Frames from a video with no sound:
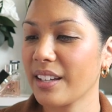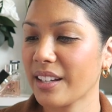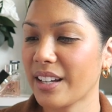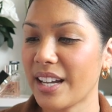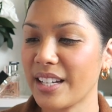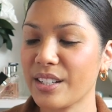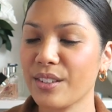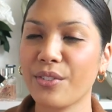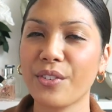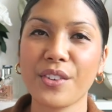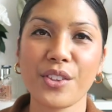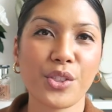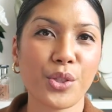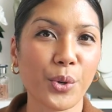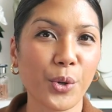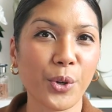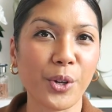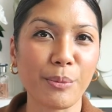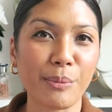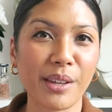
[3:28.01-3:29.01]
kind of
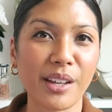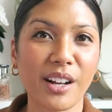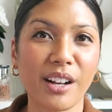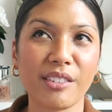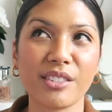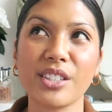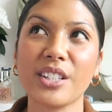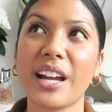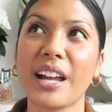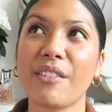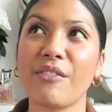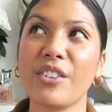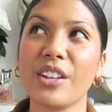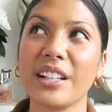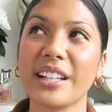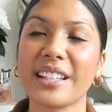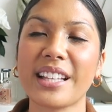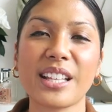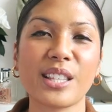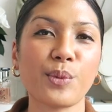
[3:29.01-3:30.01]
throwing me off, so I feel
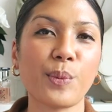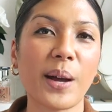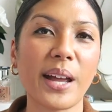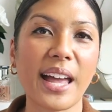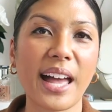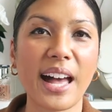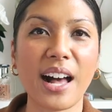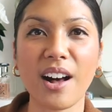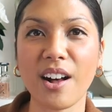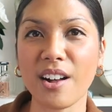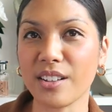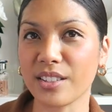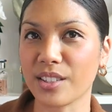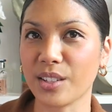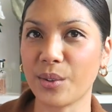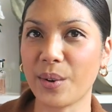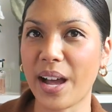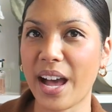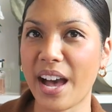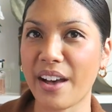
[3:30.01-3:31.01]
like that's why I
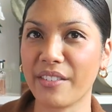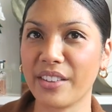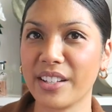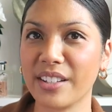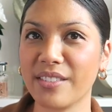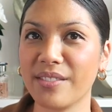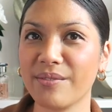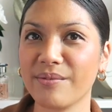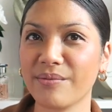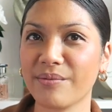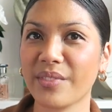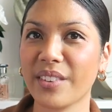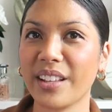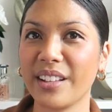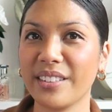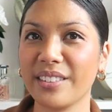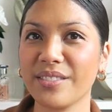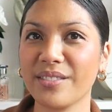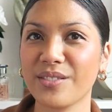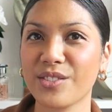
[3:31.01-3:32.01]
also haven't
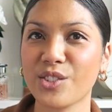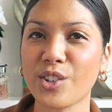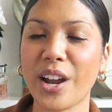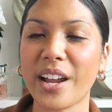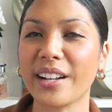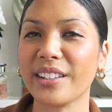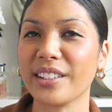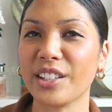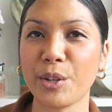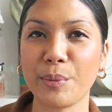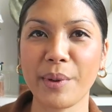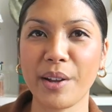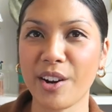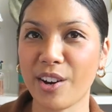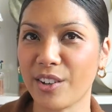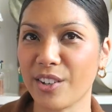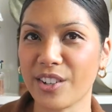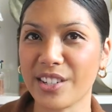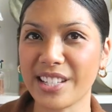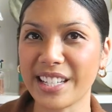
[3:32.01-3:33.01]
tried a little bit
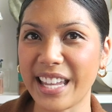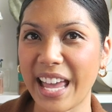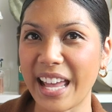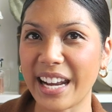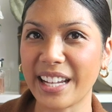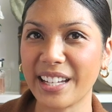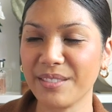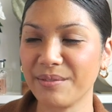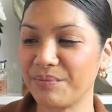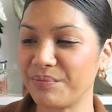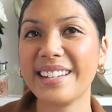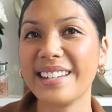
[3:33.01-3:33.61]
harder to get it.